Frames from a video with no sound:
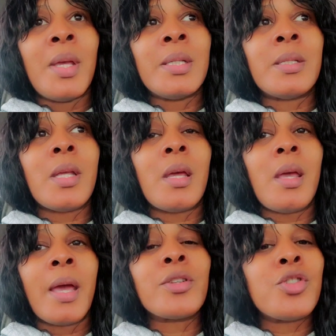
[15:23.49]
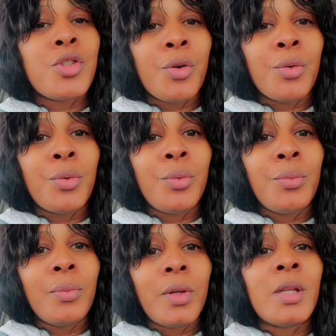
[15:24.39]
is external
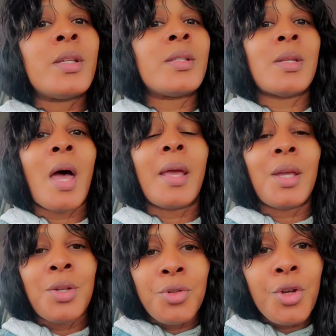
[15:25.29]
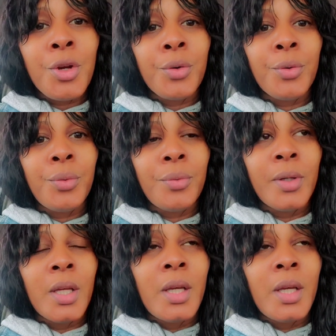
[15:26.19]
and is not internal,